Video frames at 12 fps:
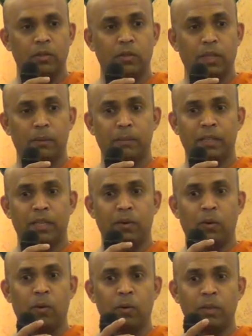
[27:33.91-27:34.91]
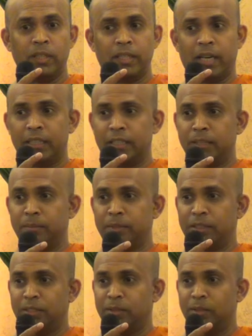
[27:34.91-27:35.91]
remember that all that
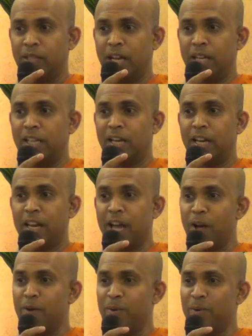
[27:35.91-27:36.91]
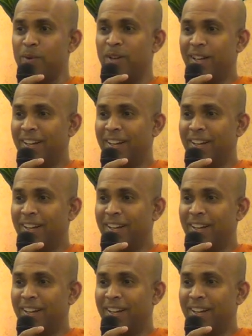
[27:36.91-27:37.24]
argument you had that now.